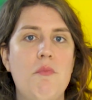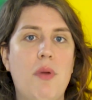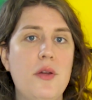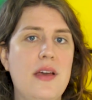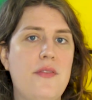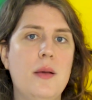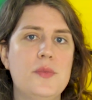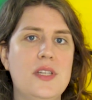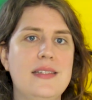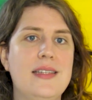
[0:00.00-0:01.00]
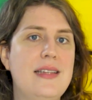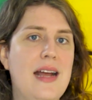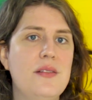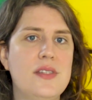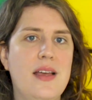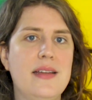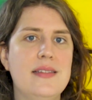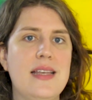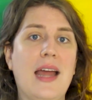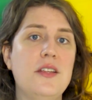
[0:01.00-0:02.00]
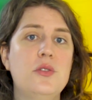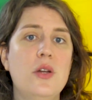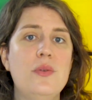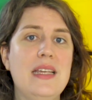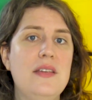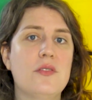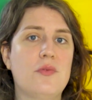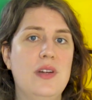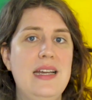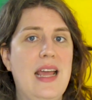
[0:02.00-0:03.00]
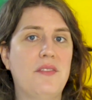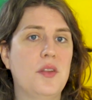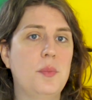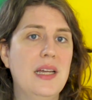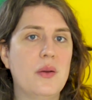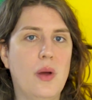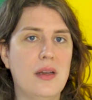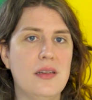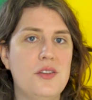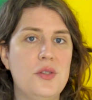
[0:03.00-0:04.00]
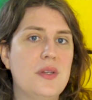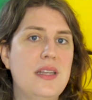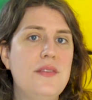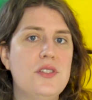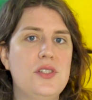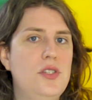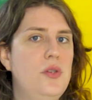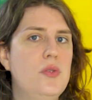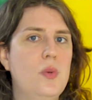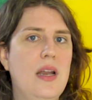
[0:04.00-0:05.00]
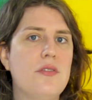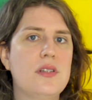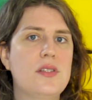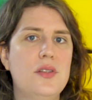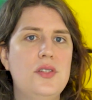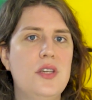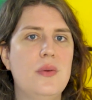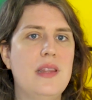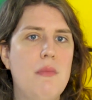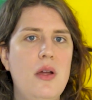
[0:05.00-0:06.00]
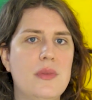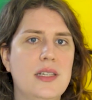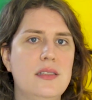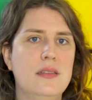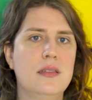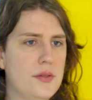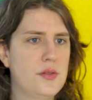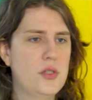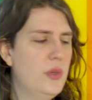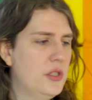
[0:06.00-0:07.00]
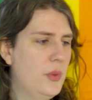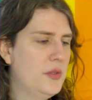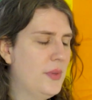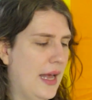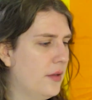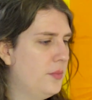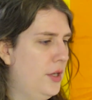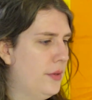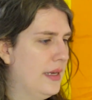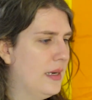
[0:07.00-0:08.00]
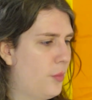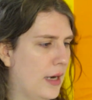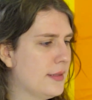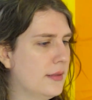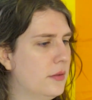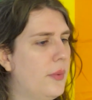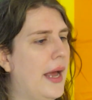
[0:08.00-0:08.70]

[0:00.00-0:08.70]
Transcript: Both have upsides and downsides, and you don't even really have to pick one. You could even just use whatever is good to you in the moment. So which words would help you in a practical